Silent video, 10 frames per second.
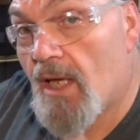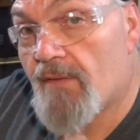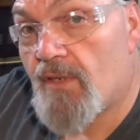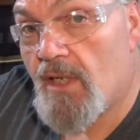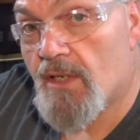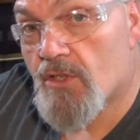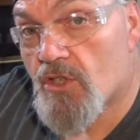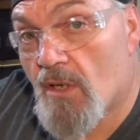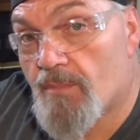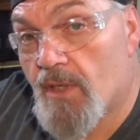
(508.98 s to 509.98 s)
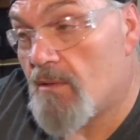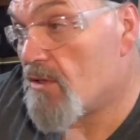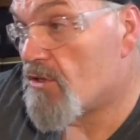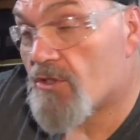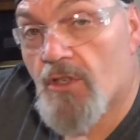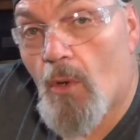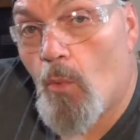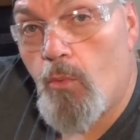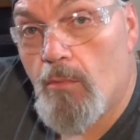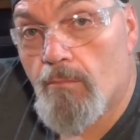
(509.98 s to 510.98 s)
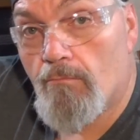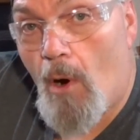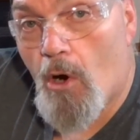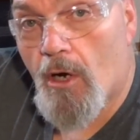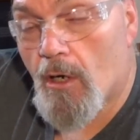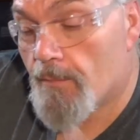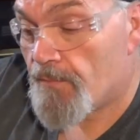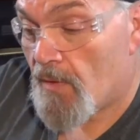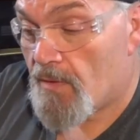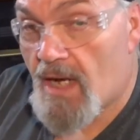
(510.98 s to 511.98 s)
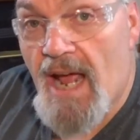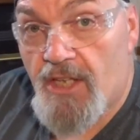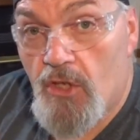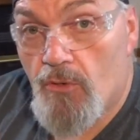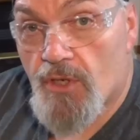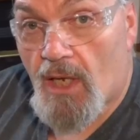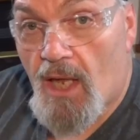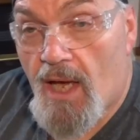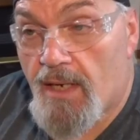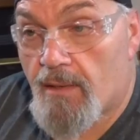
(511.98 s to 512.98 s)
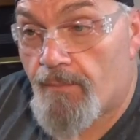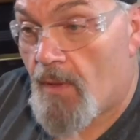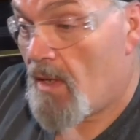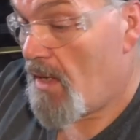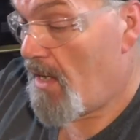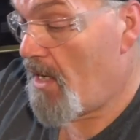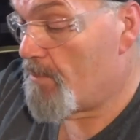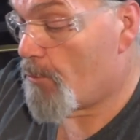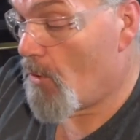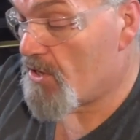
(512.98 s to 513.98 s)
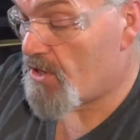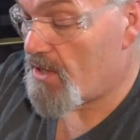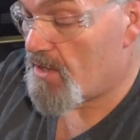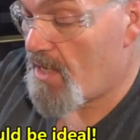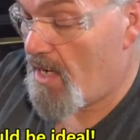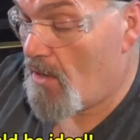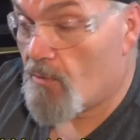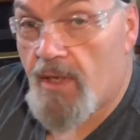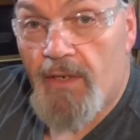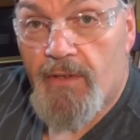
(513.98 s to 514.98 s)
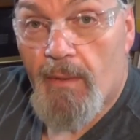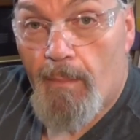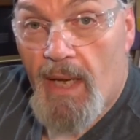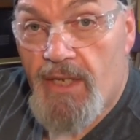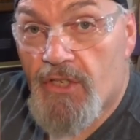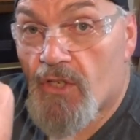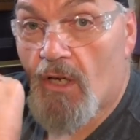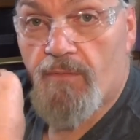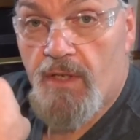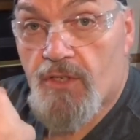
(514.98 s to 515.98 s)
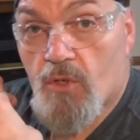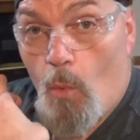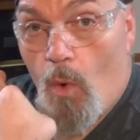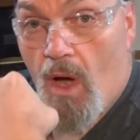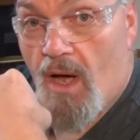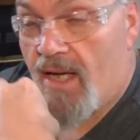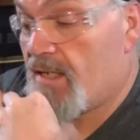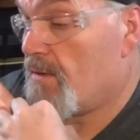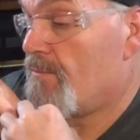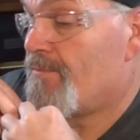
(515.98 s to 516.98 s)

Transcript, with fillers: to have to get something, it's just an old marker that I use a lot, and press it down into the base of this wad.